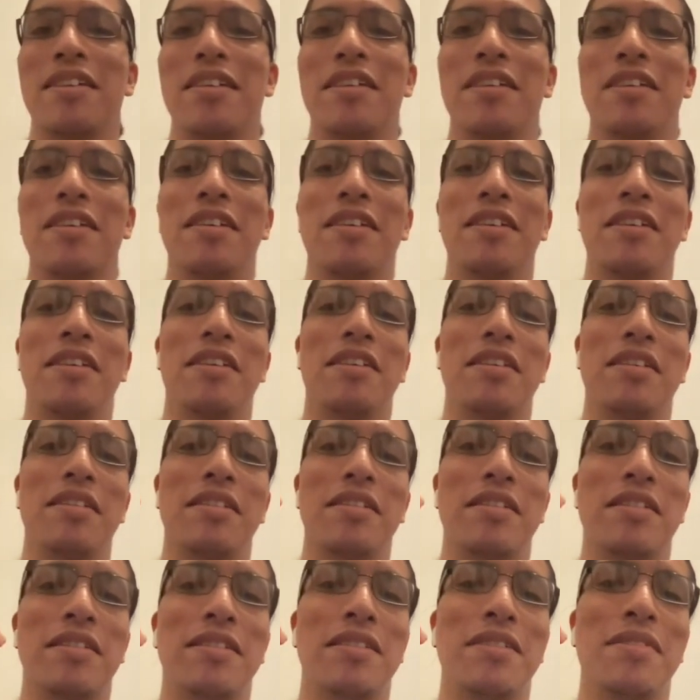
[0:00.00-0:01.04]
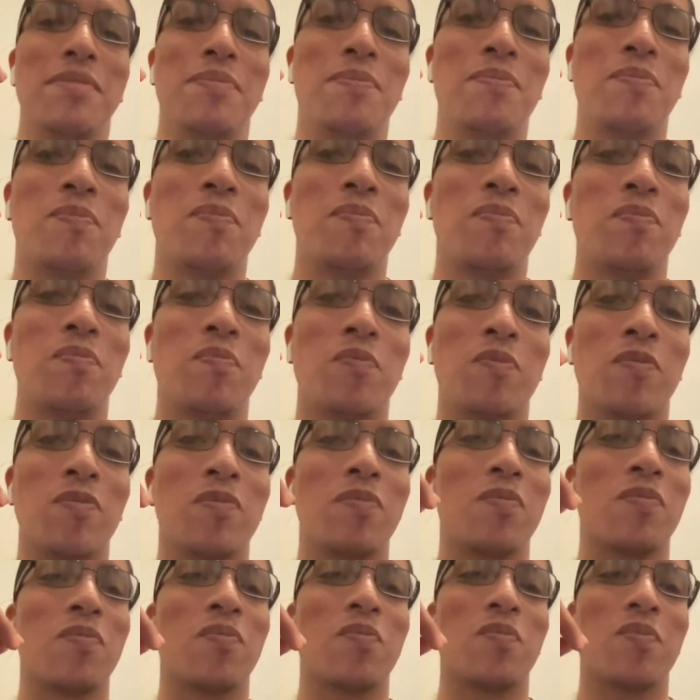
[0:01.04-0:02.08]

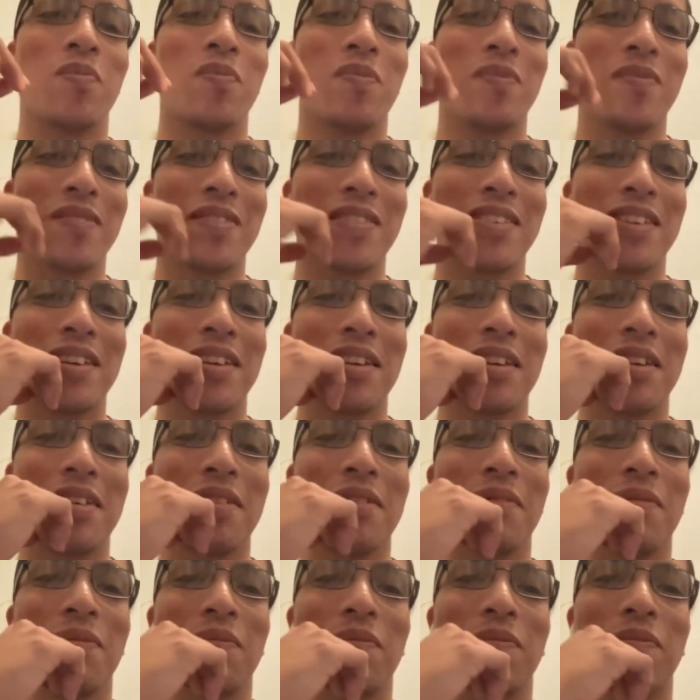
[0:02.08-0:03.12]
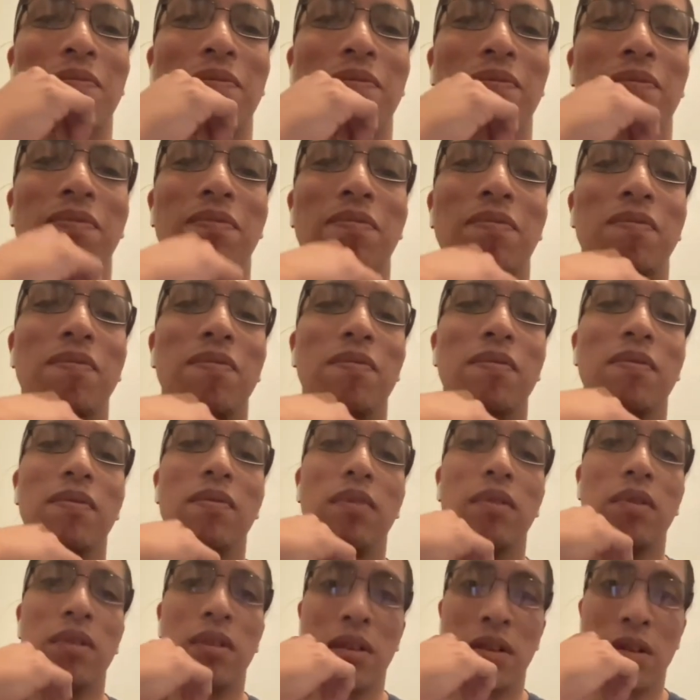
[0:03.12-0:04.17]

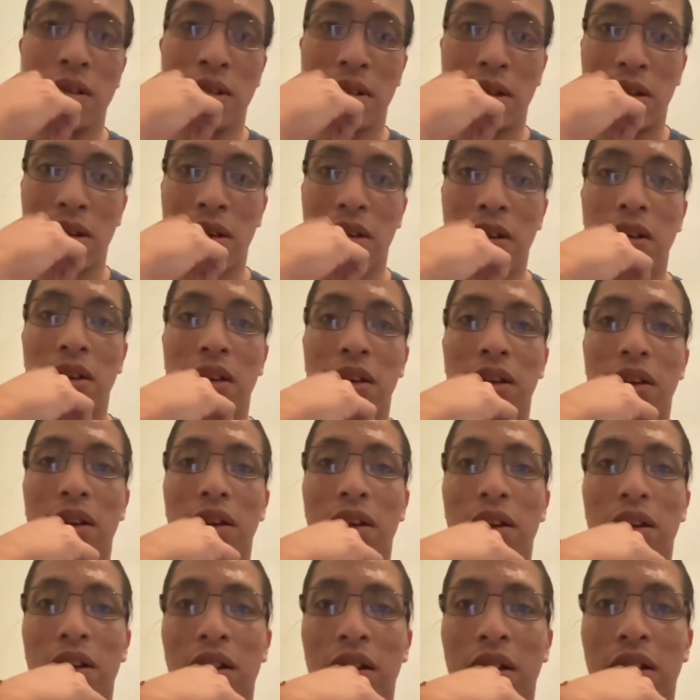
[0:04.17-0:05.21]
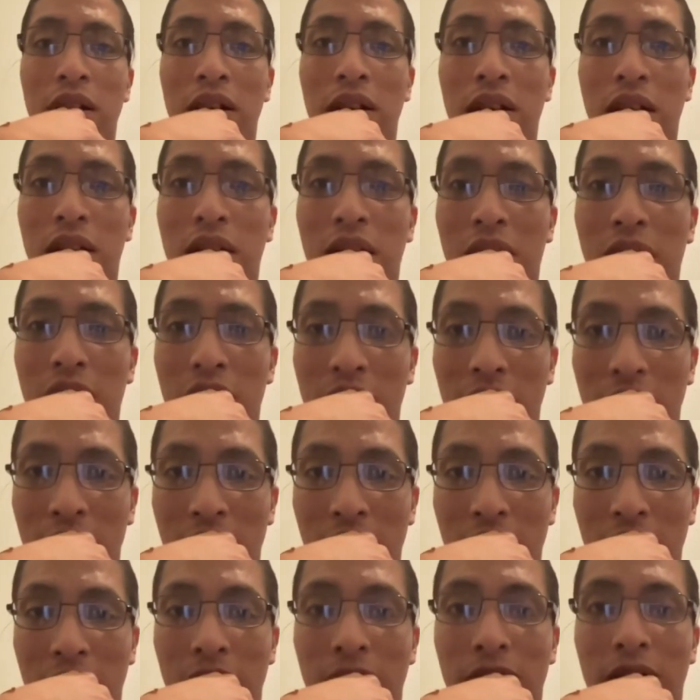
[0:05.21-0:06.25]

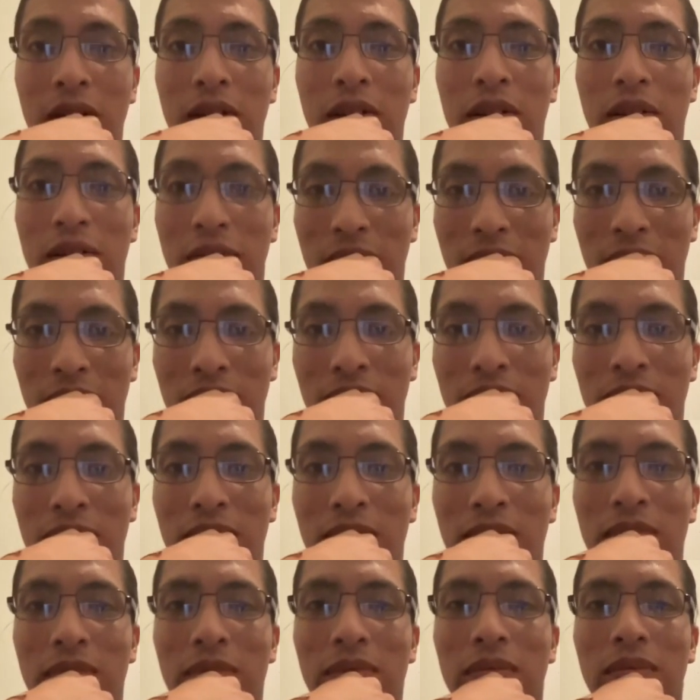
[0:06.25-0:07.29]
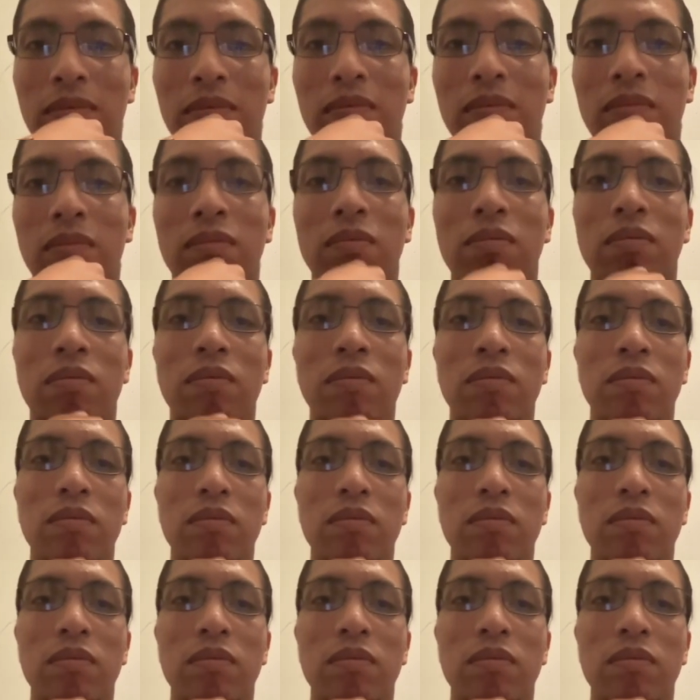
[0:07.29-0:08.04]
(silent)